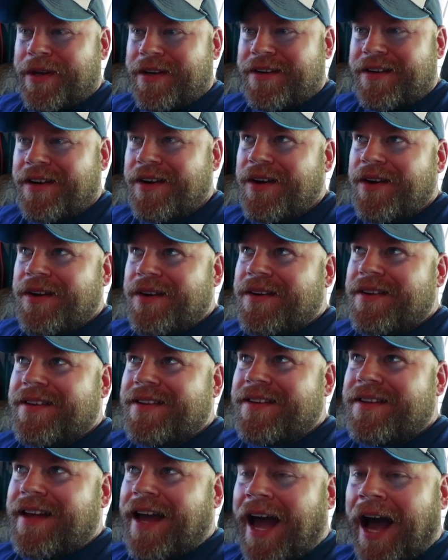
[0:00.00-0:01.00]
and
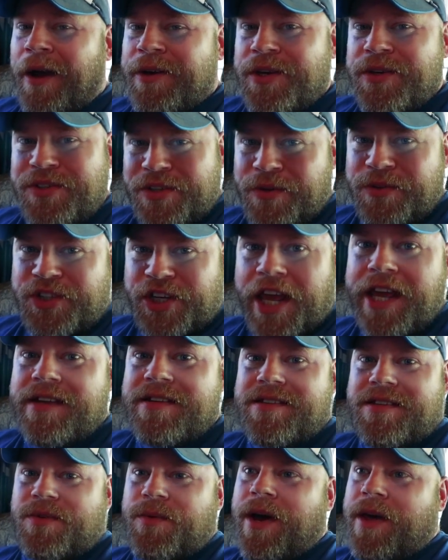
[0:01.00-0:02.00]
how you do
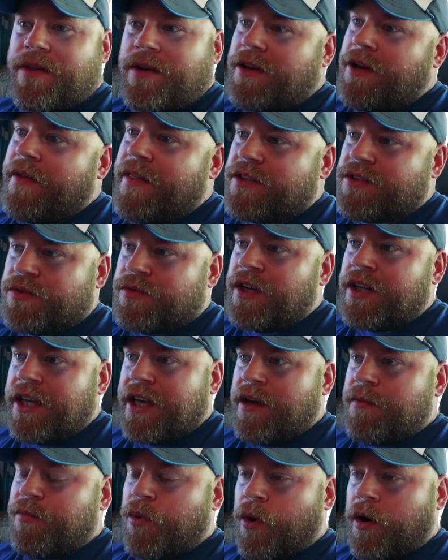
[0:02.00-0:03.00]
chase the weather. You know, that's
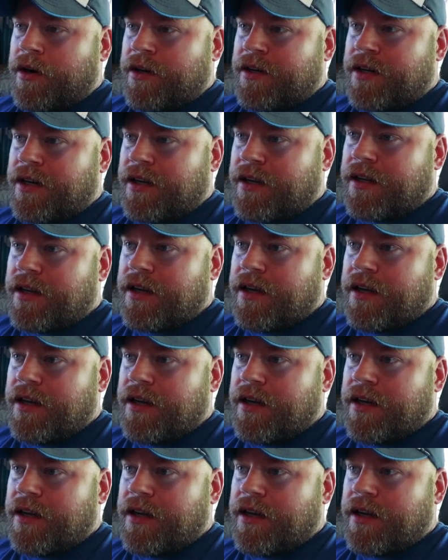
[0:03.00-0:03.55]
really important.